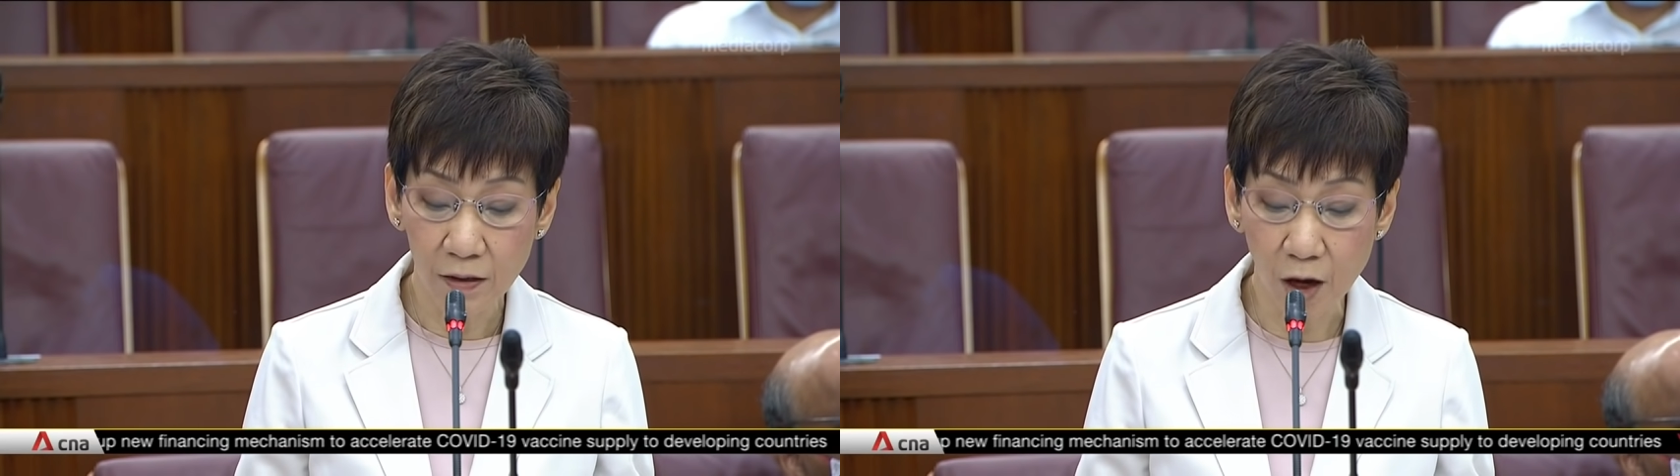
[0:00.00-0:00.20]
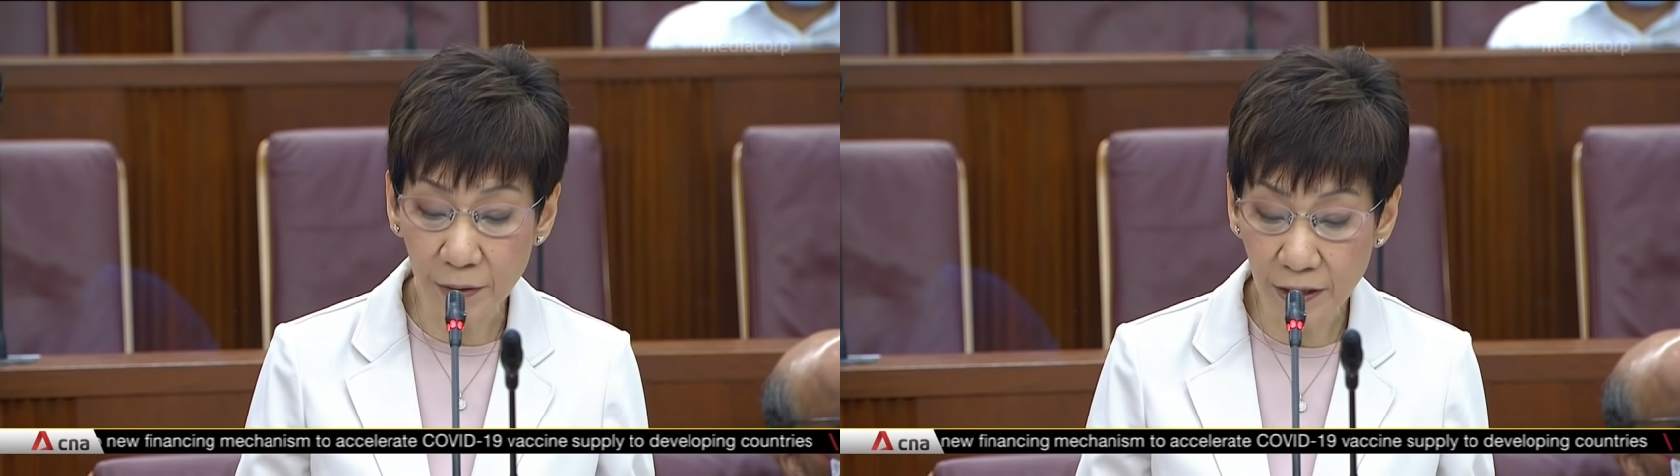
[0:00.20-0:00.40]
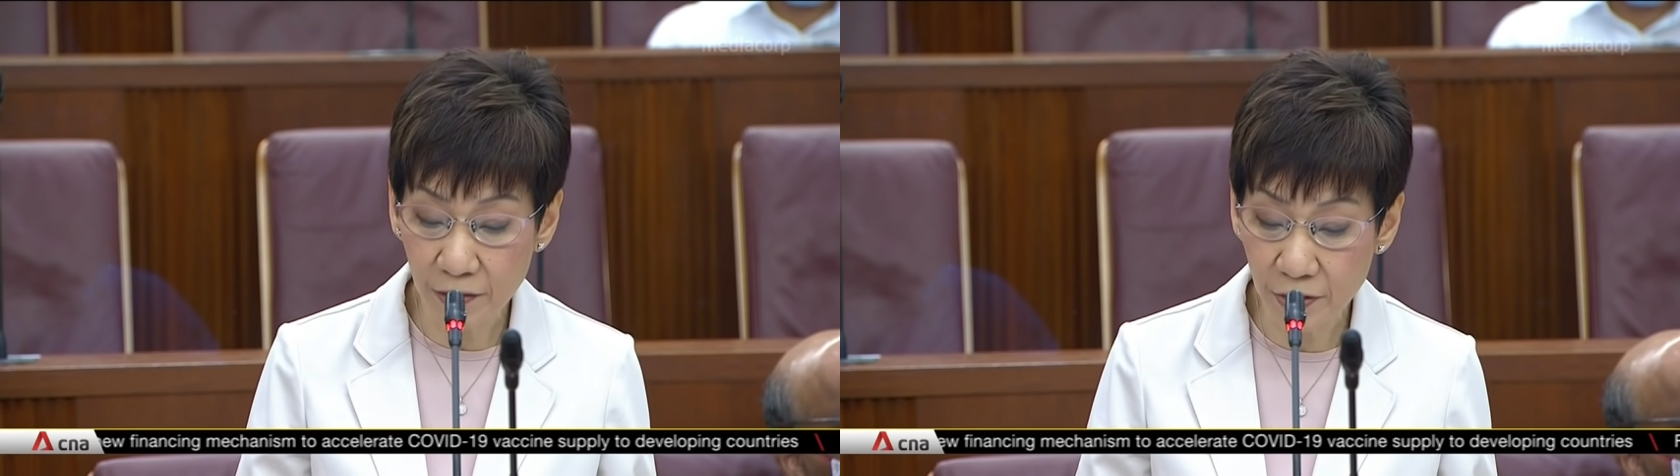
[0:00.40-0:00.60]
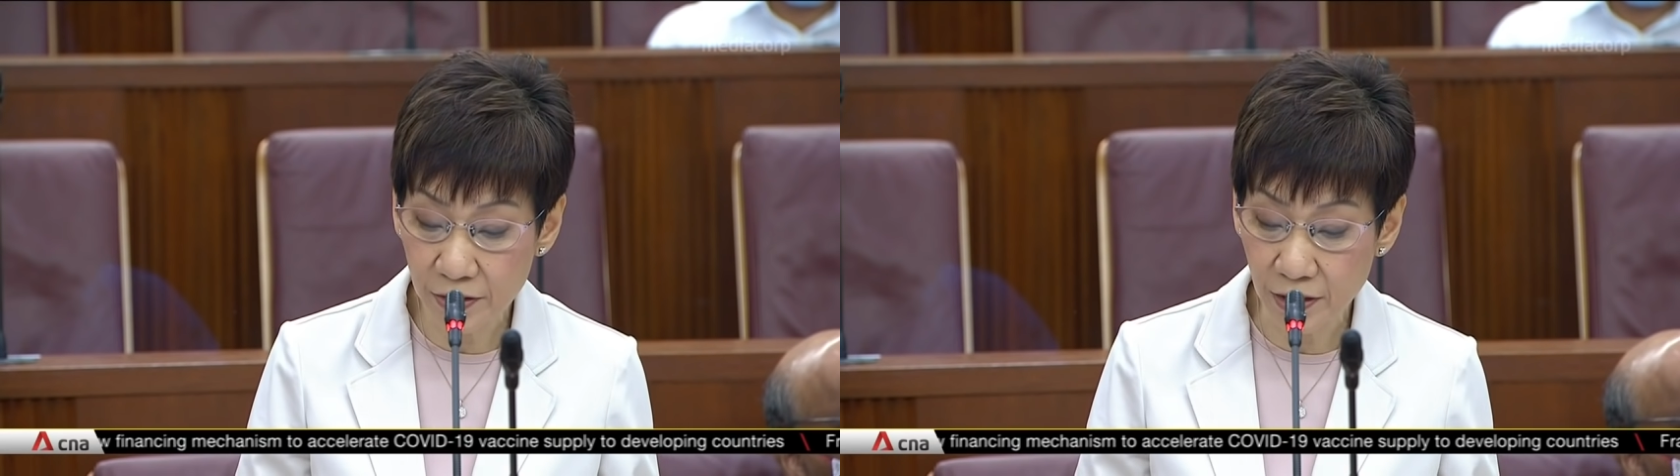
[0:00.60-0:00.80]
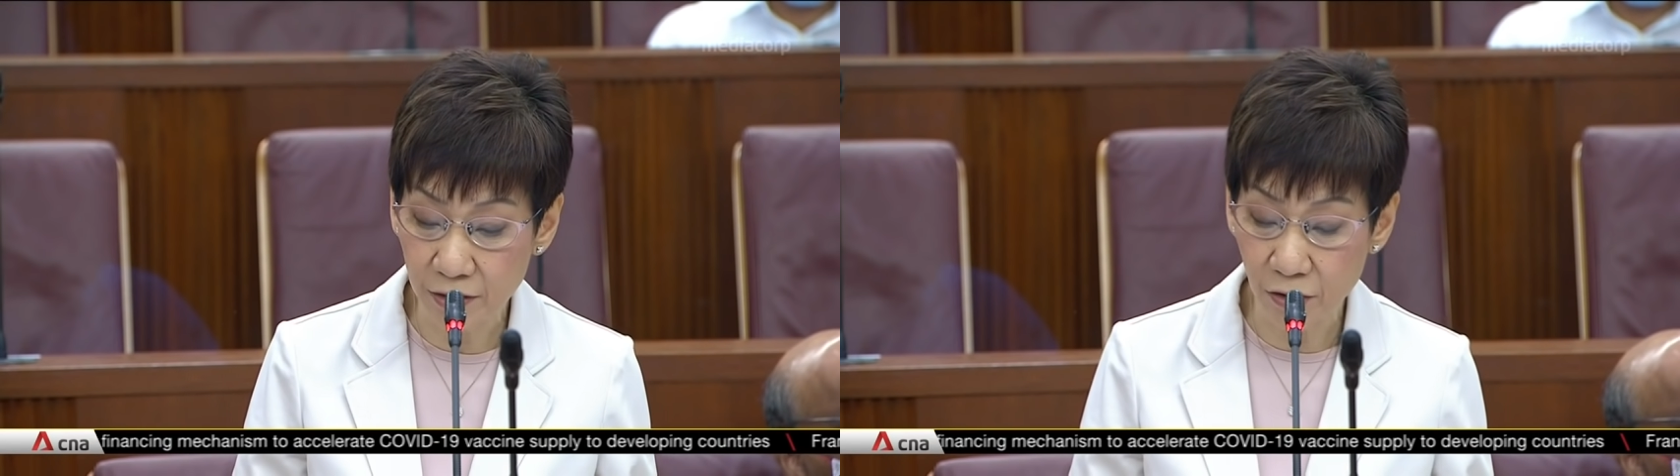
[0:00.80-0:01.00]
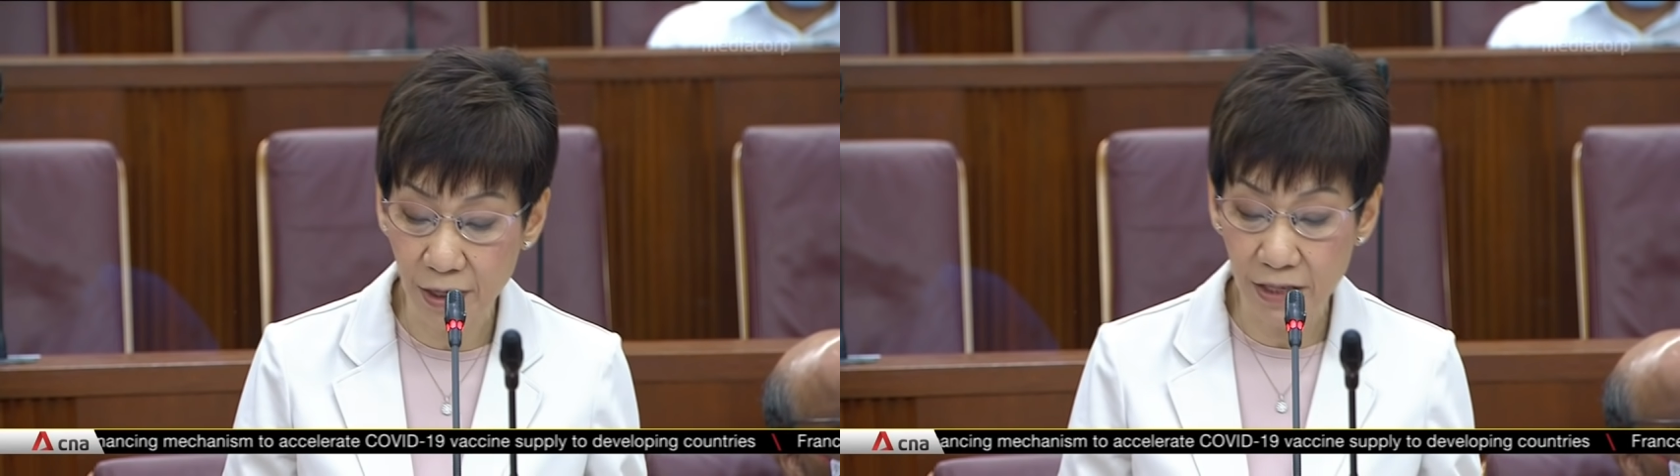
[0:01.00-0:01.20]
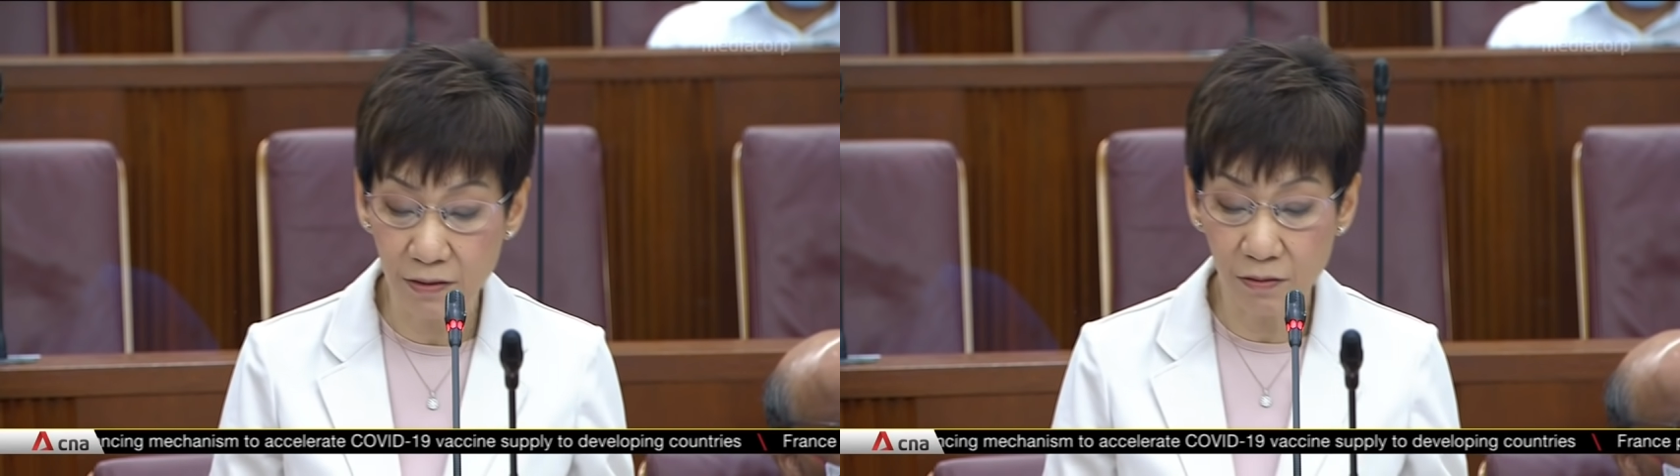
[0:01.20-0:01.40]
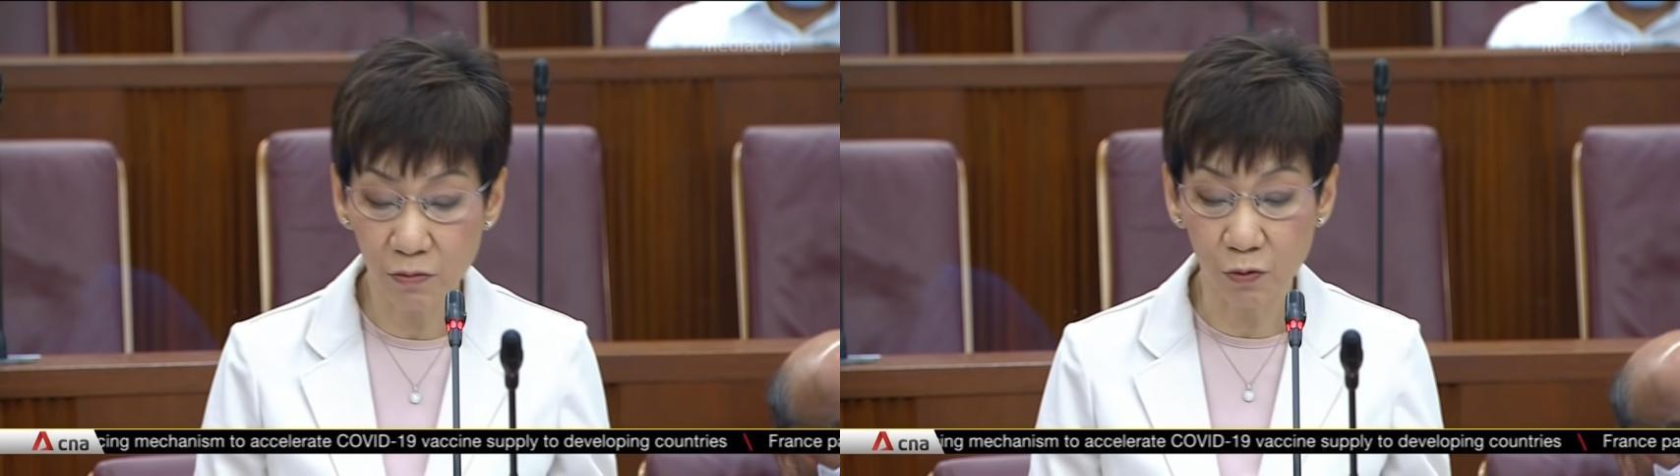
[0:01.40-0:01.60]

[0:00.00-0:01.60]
Common areas and crates